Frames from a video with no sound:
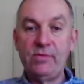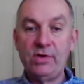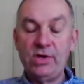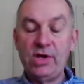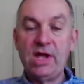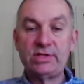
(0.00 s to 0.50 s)

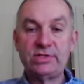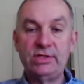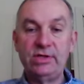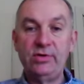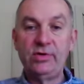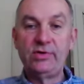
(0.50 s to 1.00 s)
nurse
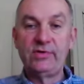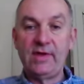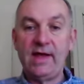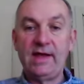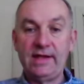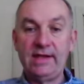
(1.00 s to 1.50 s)
looks,
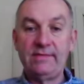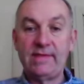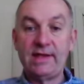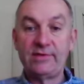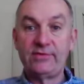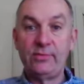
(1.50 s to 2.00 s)
i.e.
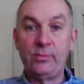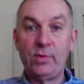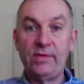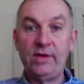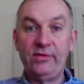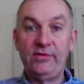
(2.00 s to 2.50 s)
that's someone
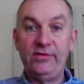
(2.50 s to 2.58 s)
that looks